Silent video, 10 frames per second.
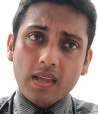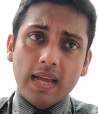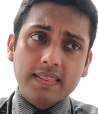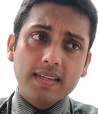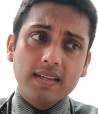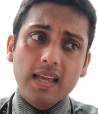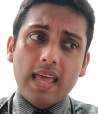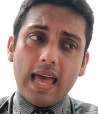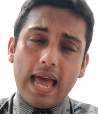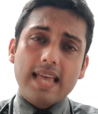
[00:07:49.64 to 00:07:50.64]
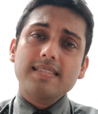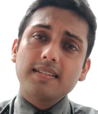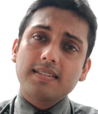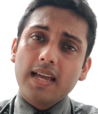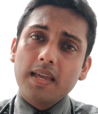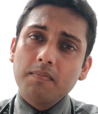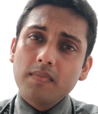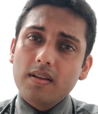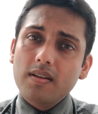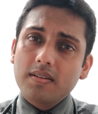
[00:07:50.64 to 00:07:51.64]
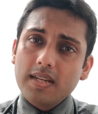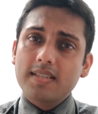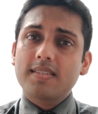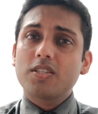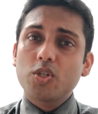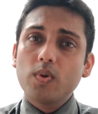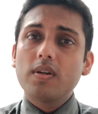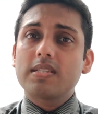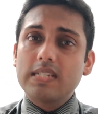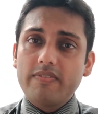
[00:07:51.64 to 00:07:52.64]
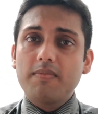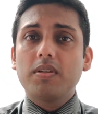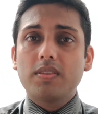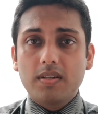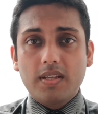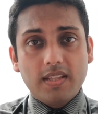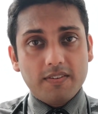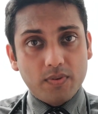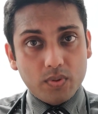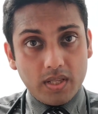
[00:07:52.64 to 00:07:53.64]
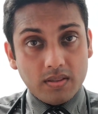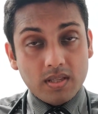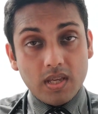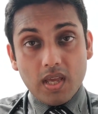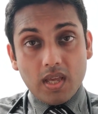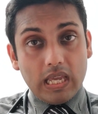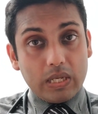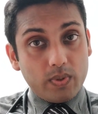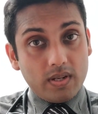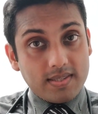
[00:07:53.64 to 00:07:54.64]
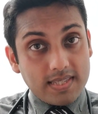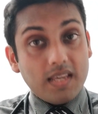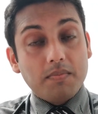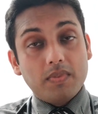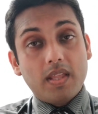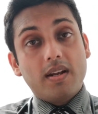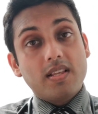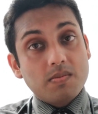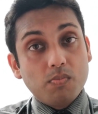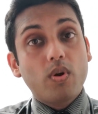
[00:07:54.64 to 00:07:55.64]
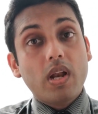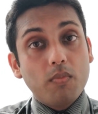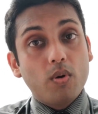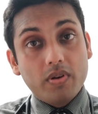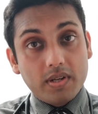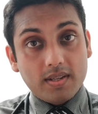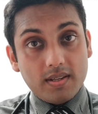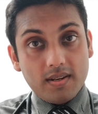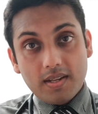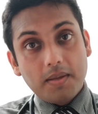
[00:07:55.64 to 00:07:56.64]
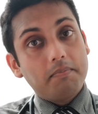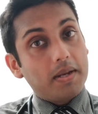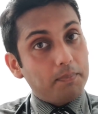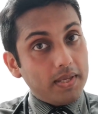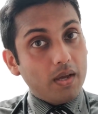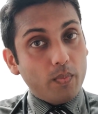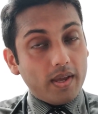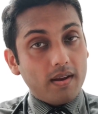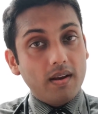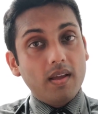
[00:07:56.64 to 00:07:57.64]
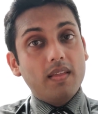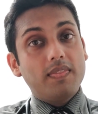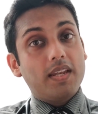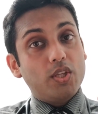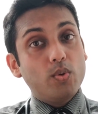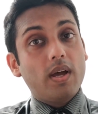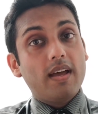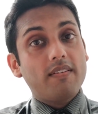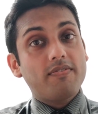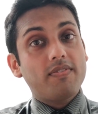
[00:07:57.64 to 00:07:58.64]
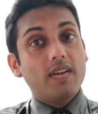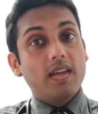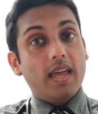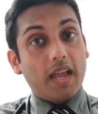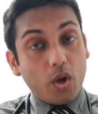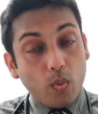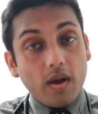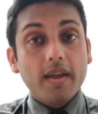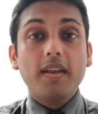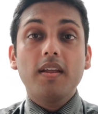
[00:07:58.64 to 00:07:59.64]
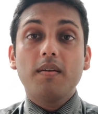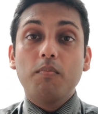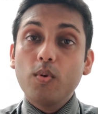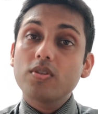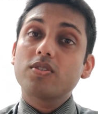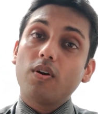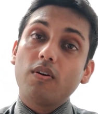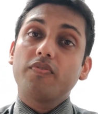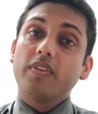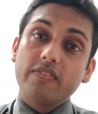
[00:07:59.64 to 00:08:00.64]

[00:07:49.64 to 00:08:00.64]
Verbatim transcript: I think as the time ticks towards November 13th and 14th, it will seem that it is more and more critical. But be aware that you have acquired most of the